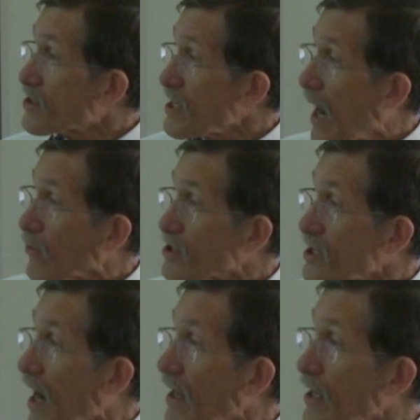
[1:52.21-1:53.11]
south
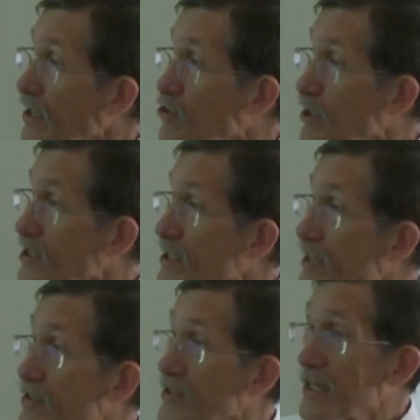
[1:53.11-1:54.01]
side entrance
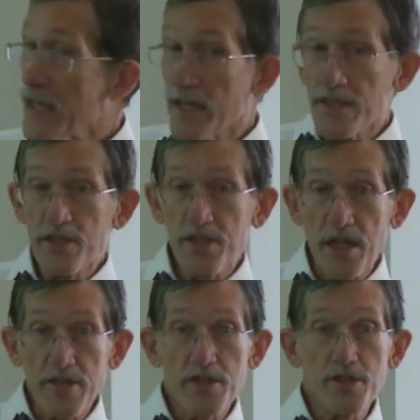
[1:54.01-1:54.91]
is the
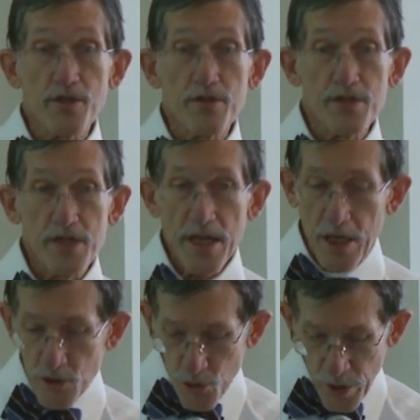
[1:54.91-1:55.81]
sisters'
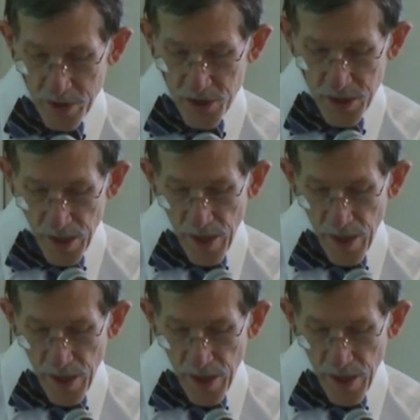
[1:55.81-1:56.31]
entrance